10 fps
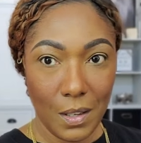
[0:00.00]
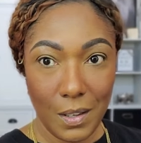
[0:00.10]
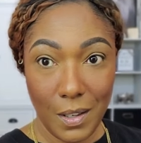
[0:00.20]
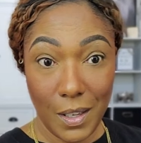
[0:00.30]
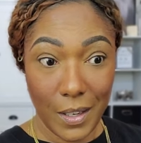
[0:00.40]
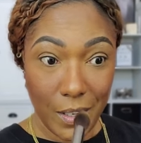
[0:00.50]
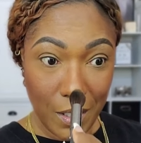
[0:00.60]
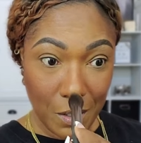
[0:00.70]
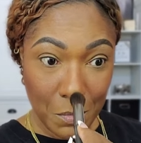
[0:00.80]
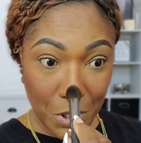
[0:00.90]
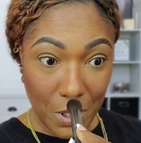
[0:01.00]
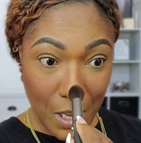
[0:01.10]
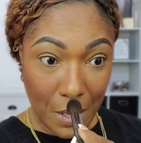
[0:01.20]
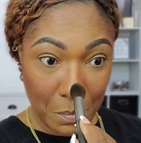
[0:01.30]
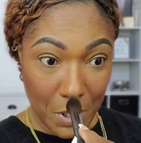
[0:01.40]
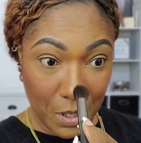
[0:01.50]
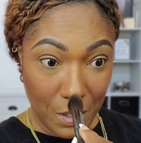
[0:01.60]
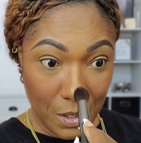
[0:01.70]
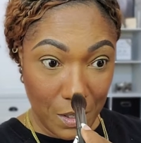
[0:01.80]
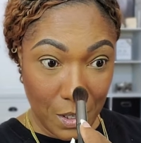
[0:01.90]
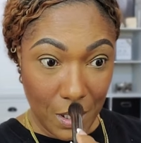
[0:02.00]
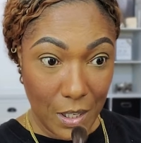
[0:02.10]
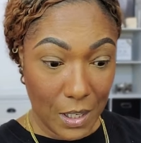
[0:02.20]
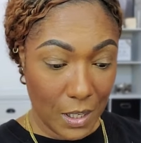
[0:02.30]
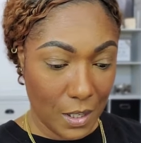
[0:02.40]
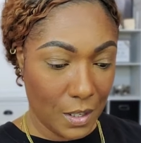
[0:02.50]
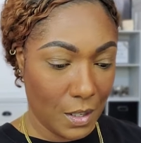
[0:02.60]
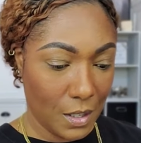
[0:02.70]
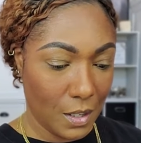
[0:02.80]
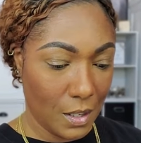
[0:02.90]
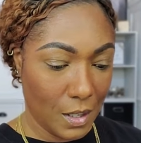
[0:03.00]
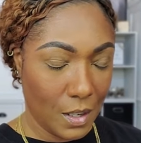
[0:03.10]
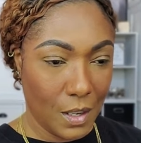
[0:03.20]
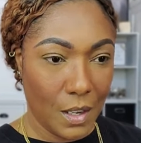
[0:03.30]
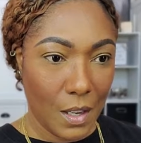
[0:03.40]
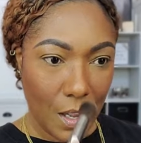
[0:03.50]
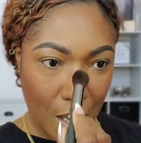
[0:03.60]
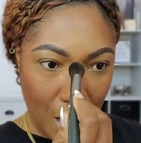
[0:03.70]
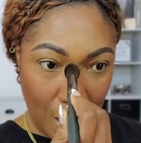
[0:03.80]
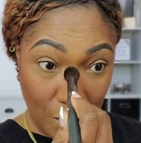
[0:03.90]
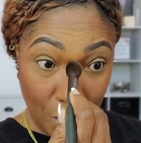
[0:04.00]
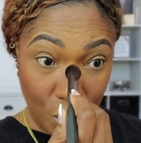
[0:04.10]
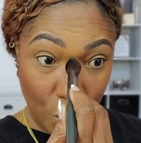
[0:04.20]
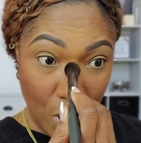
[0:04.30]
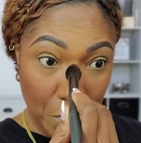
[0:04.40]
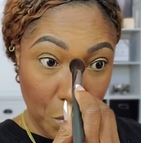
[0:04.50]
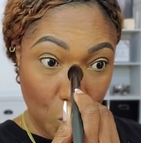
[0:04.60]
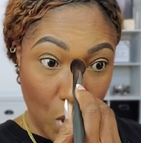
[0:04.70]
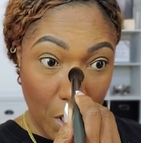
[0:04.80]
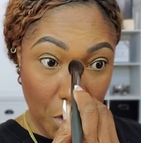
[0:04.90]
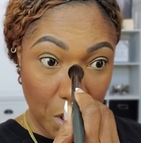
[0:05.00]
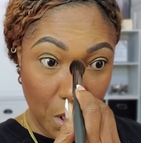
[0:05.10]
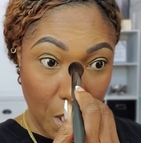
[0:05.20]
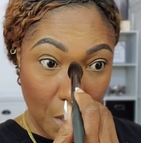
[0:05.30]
yeah, he almost got me. And then I don't know who I was watching.